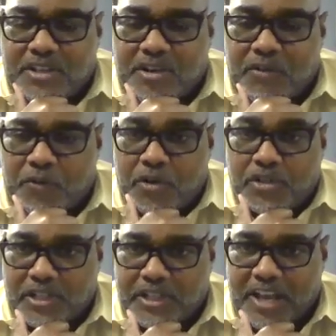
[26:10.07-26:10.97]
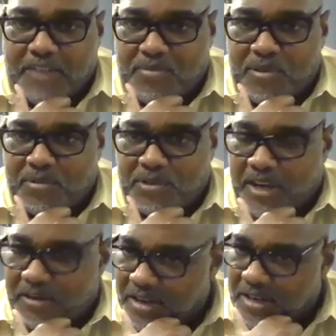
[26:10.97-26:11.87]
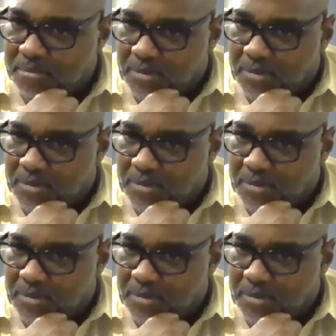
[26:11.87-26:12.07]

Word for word: You know, unfortunately, I have people that are in the